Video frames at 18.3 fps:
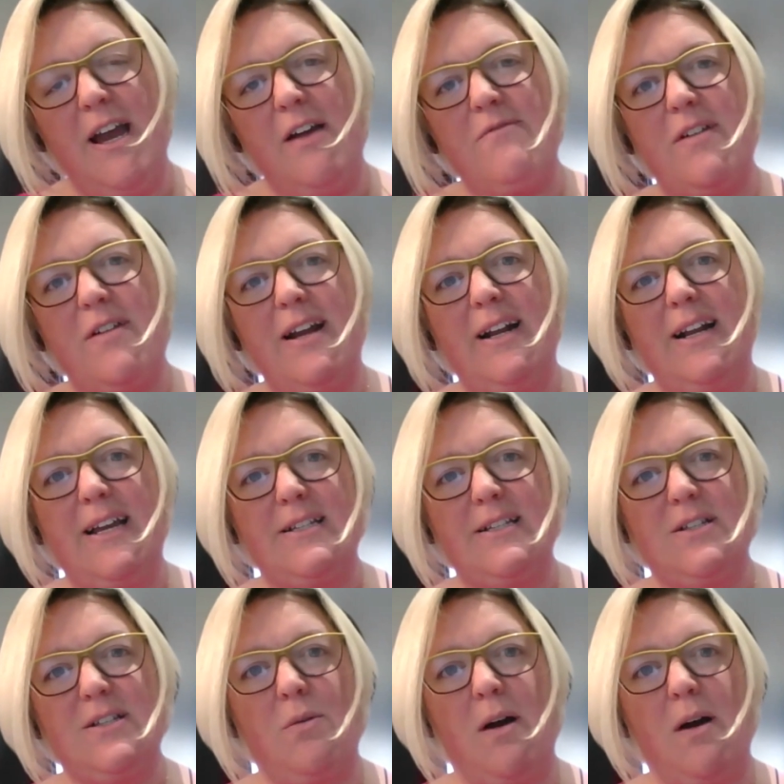really
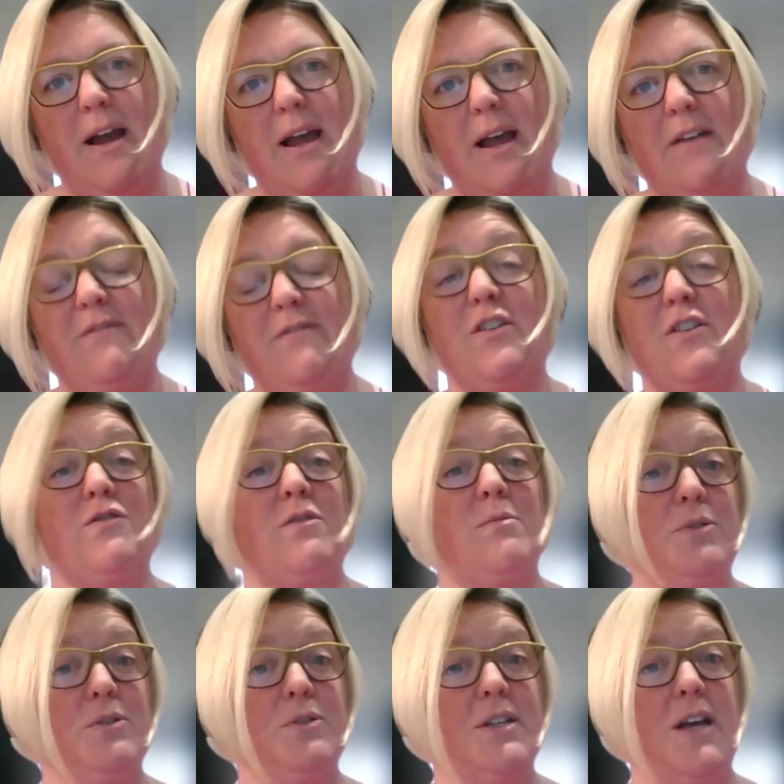is quite a
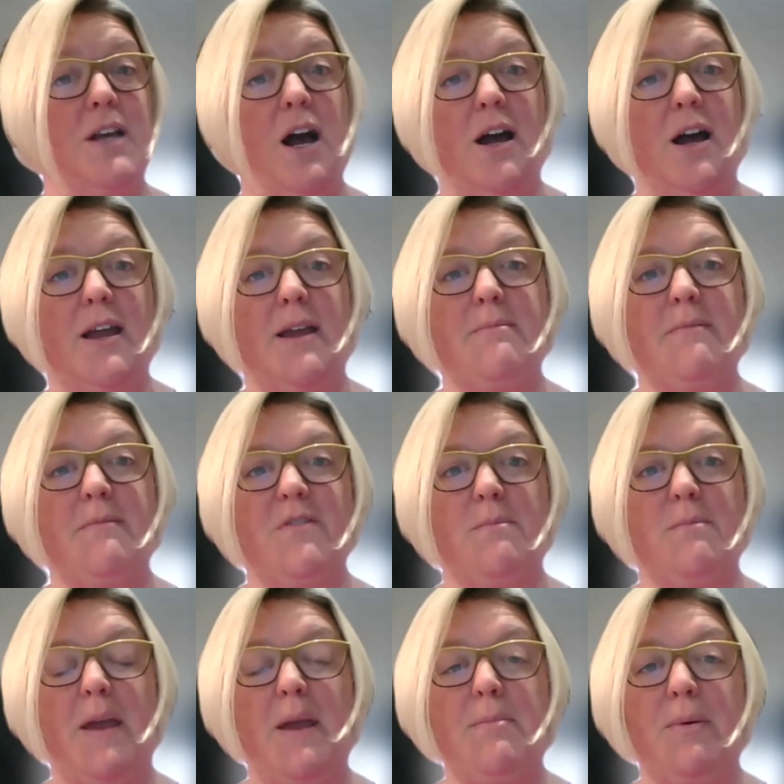vulnerable time for
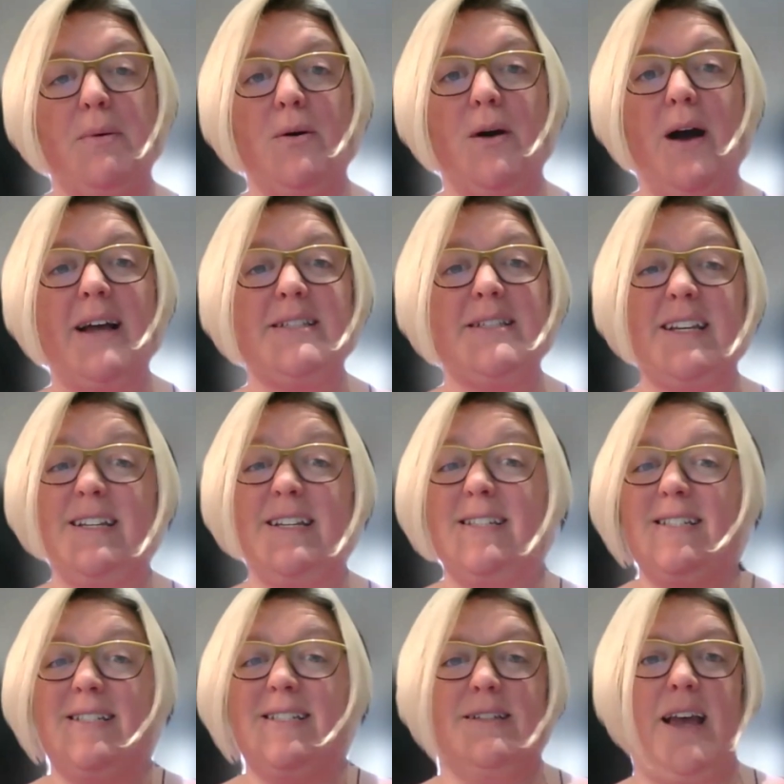people, as
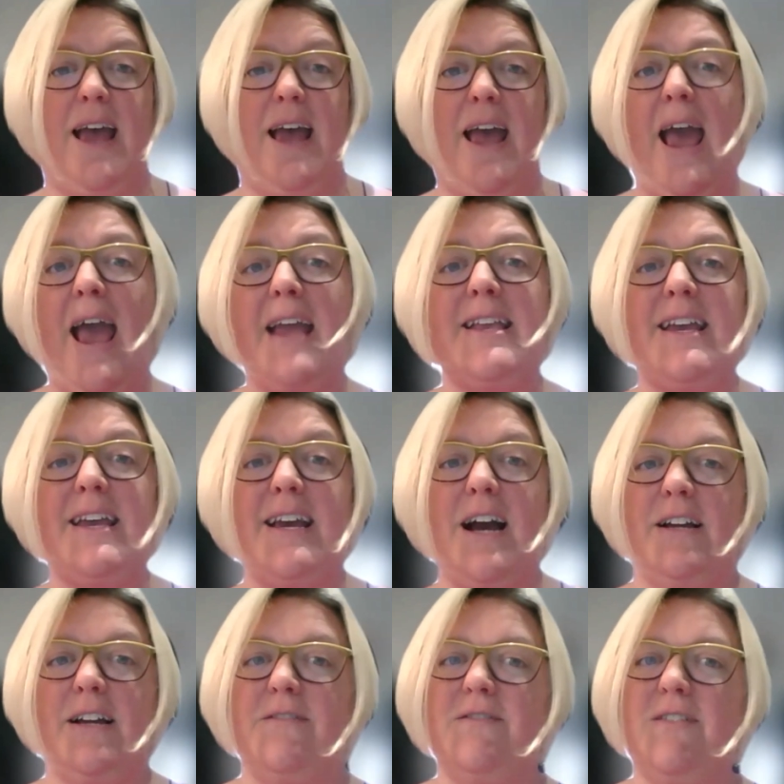is any
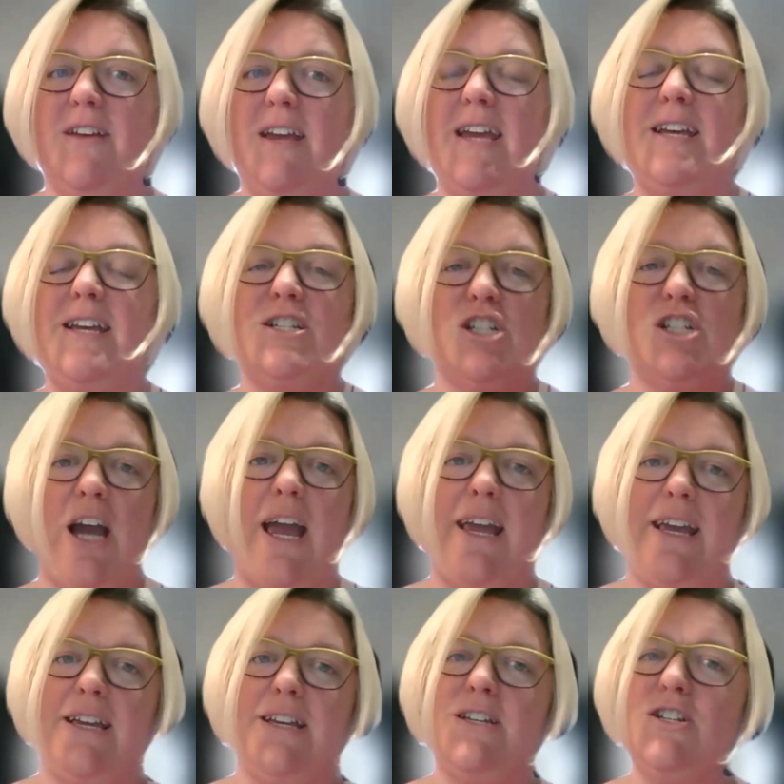kind of key
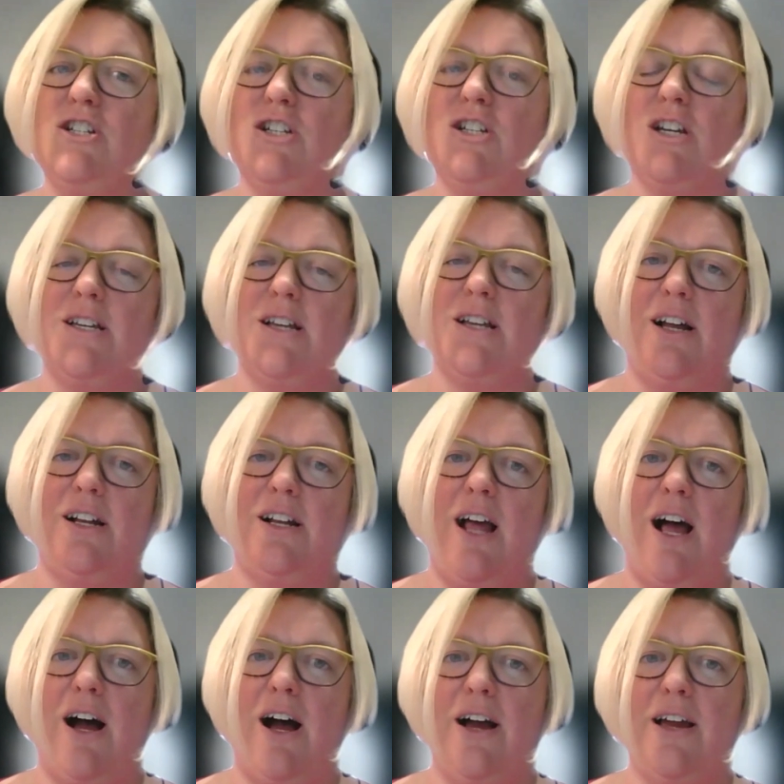change in our
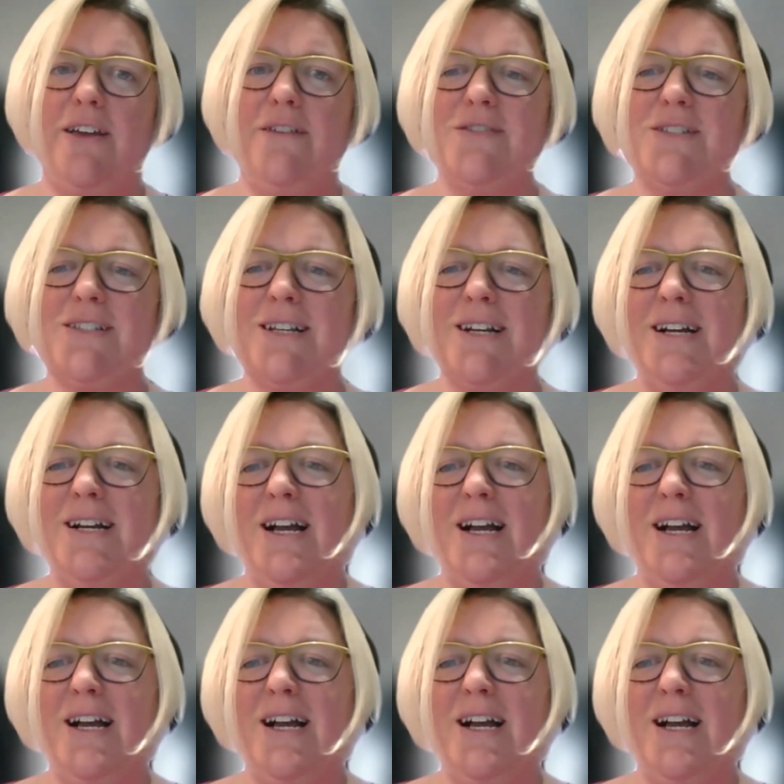lives.